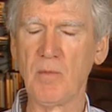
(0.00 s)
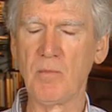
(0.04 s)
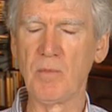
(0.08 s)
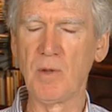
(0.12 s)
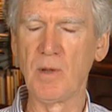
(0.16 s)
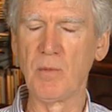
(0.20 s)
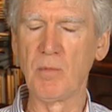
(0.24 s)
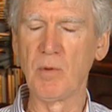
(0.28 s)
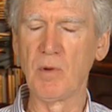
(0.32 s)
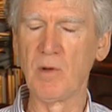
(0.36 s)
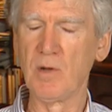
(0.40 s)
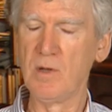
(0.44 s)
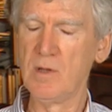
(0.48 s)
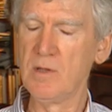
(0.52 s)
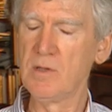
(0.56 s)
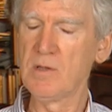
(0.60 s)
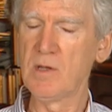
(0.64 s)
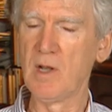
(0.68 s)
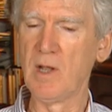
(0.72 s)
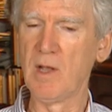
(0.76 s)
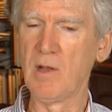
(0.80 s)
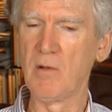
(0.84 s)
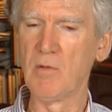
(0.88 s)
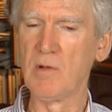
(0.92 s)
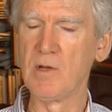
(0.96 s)
people use
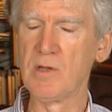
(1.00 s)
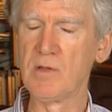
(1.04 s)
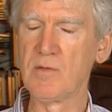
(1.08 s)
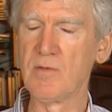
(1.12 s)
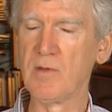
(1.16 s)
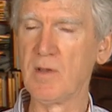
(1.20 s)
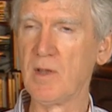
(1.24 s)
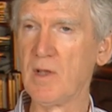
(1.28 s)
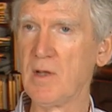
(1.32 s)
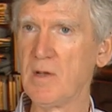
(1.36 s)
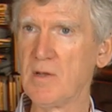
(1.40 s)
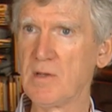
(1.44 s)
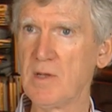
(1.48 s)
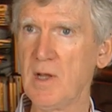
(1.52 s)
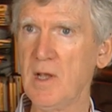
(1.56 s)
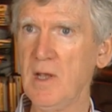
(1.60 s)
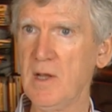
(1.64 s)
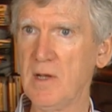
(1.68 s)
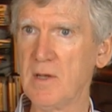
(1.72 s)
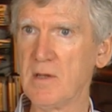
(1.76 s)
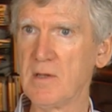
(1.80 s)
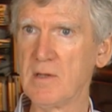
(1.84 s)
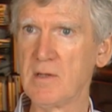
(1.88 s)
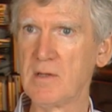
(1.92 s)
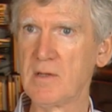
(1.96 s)
language for those
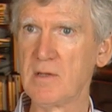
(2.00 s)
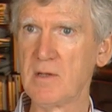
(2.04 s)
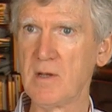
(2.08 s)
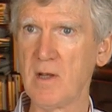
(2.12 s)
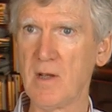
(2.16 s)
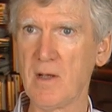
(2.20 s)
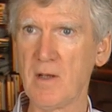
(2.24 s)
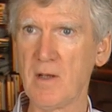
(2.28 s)
ends.